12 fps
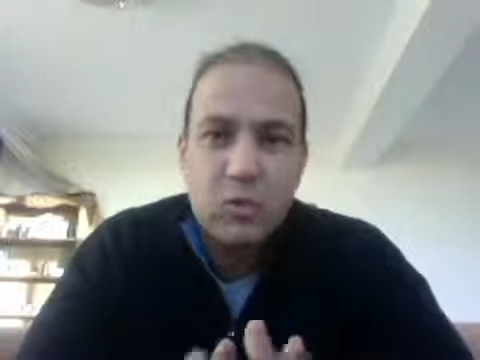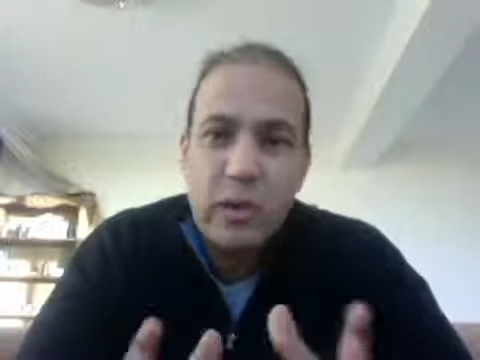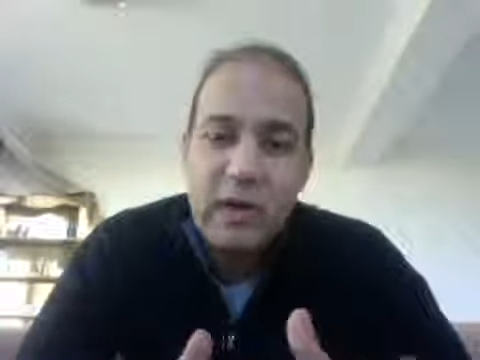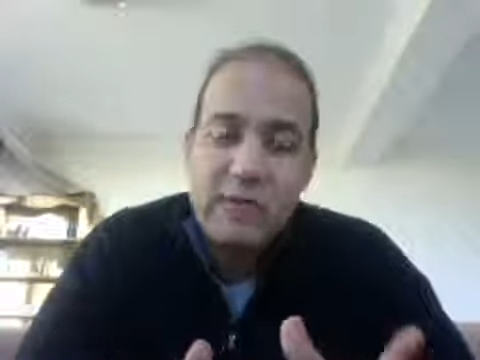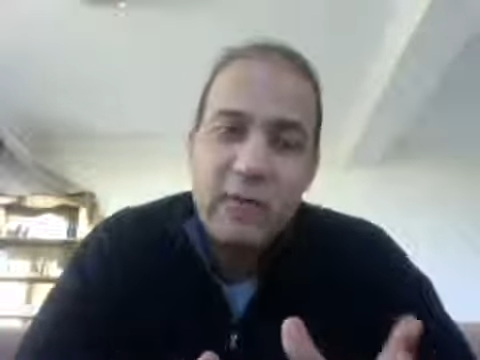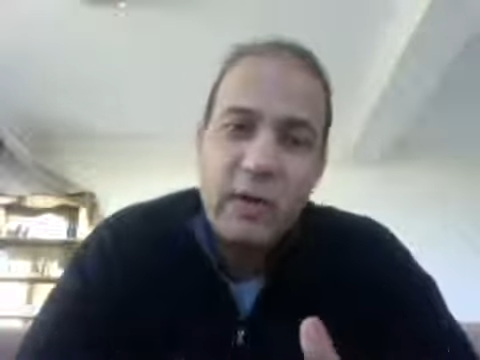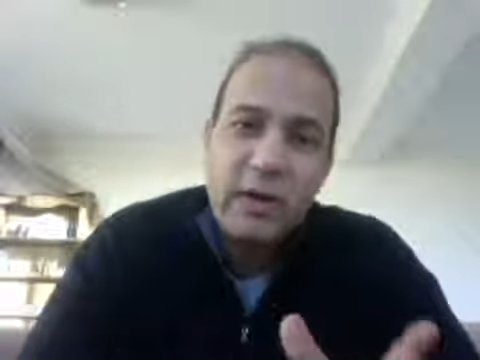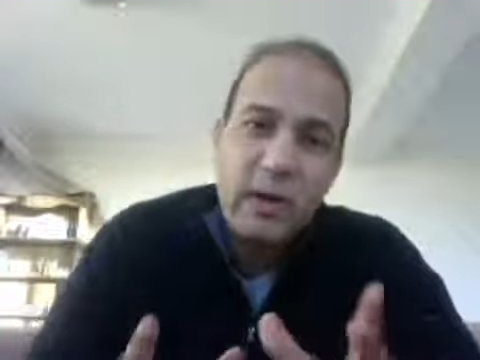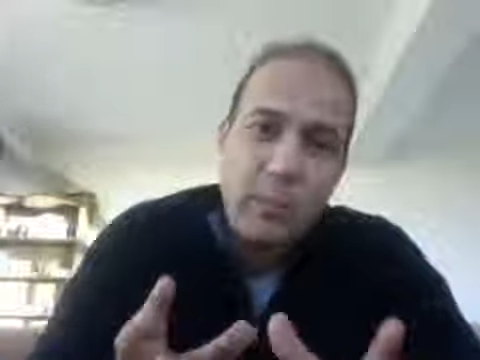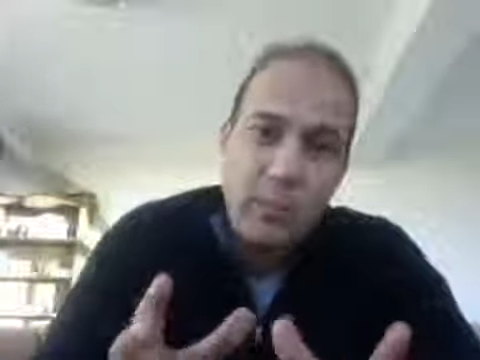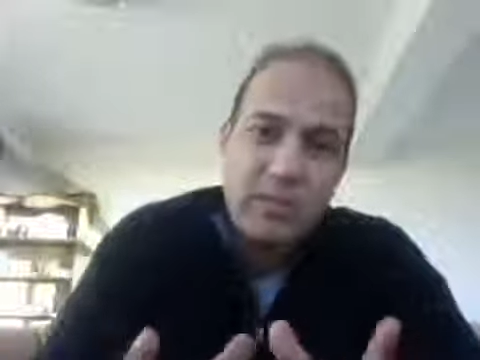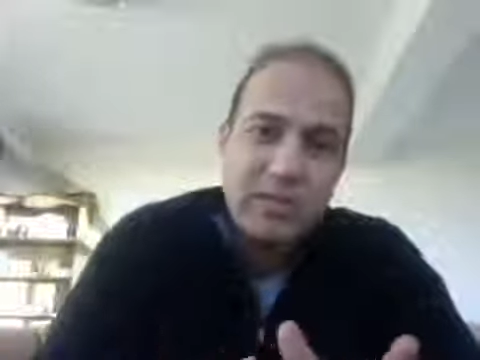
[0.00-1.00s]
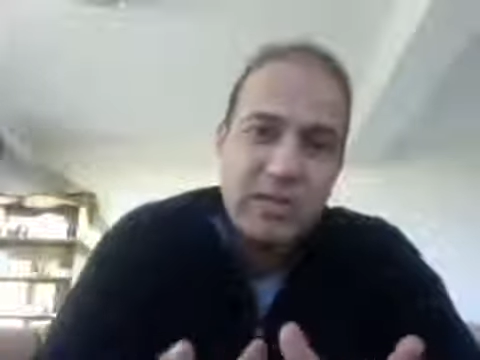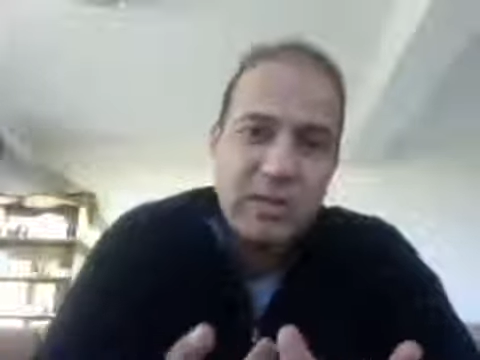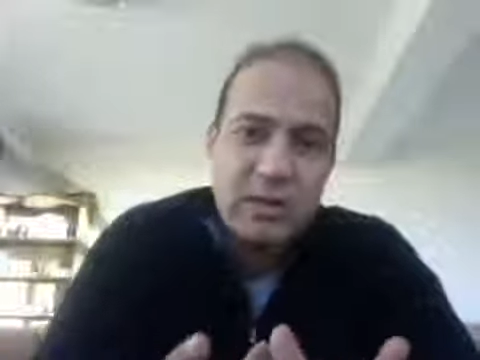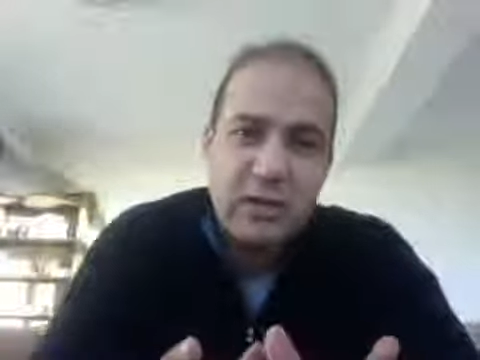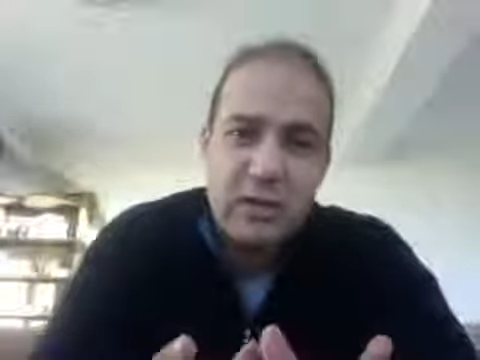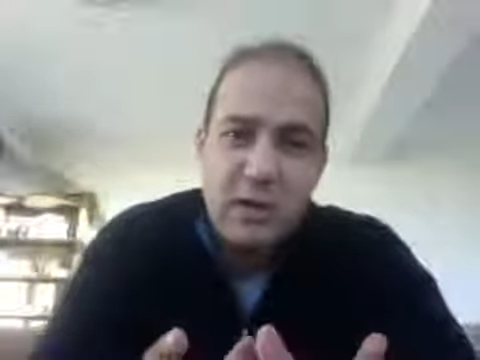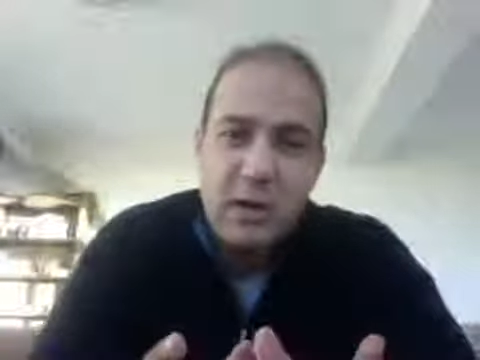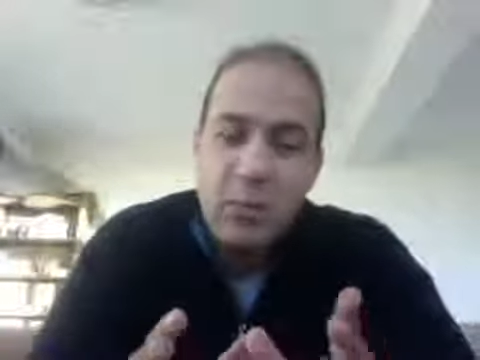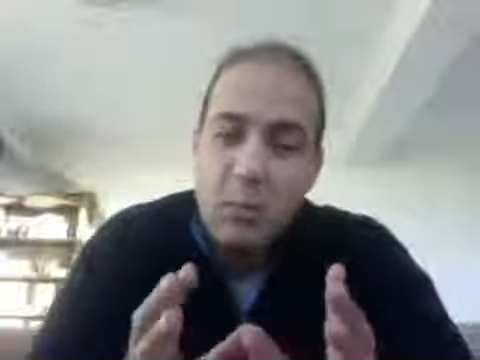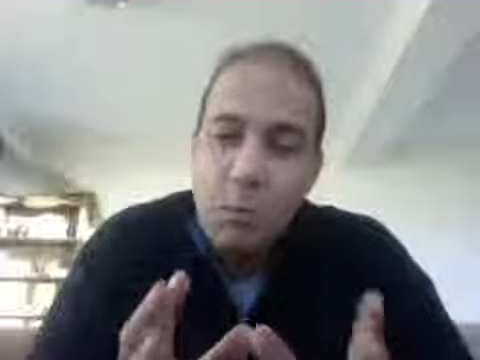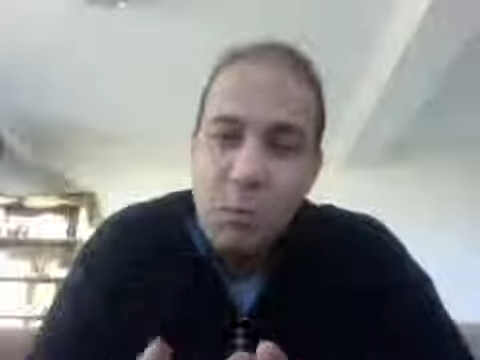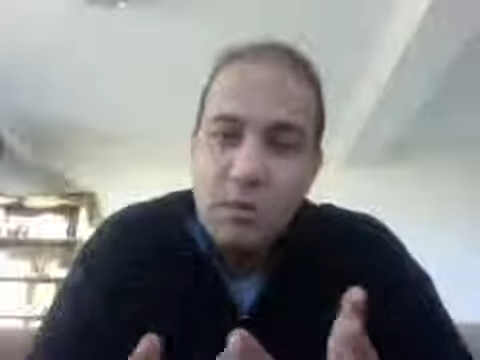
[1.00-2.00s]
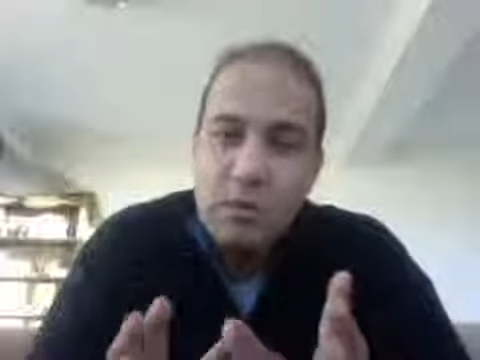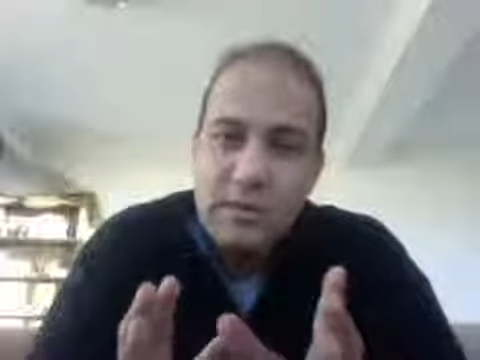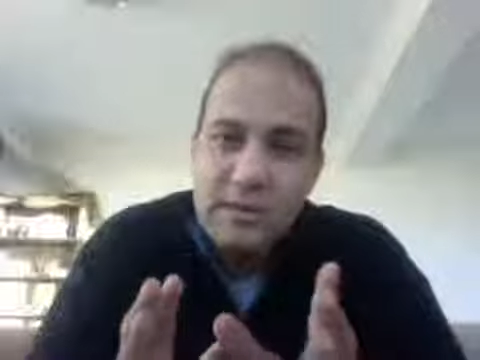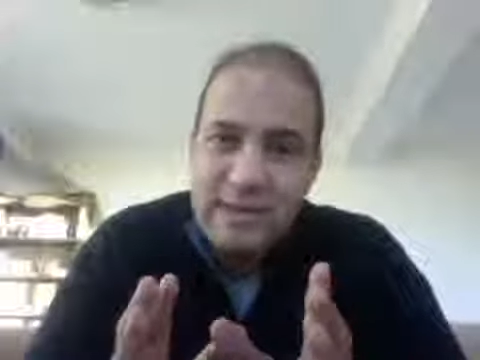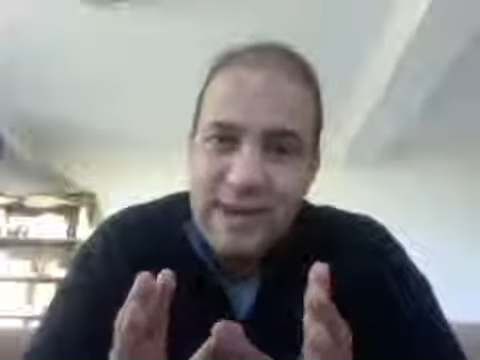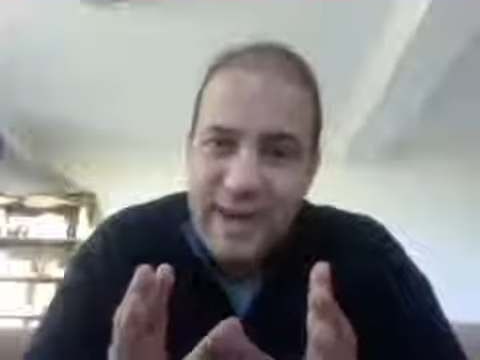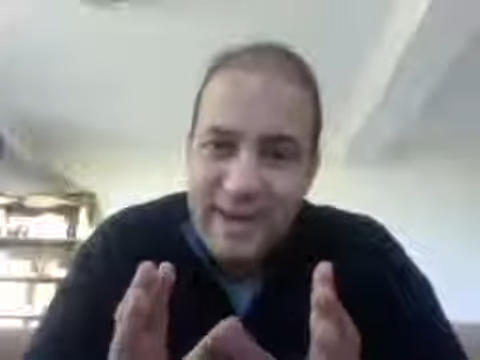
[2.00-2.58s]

Whenever in your position, most